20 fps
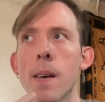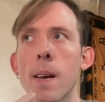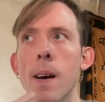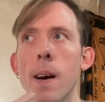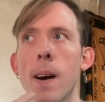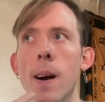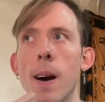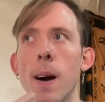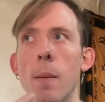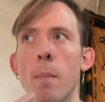
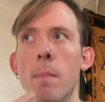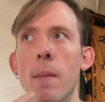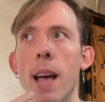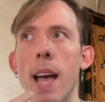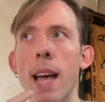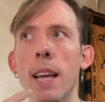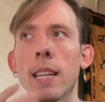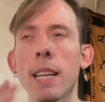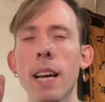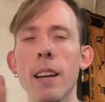
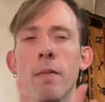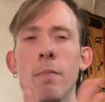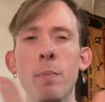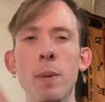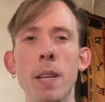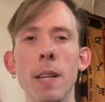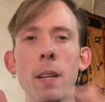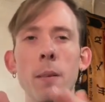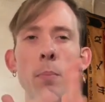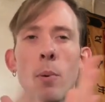and kind of
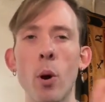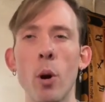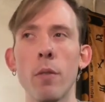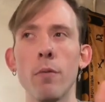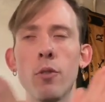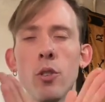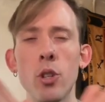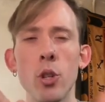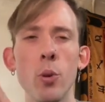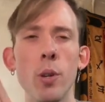being a part
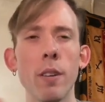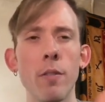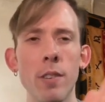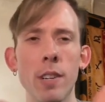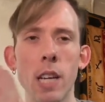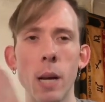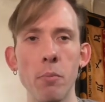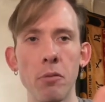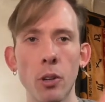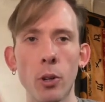of two different
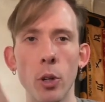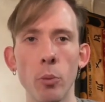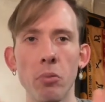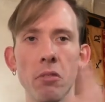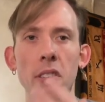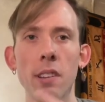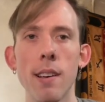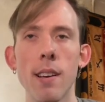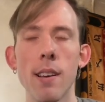types of groups.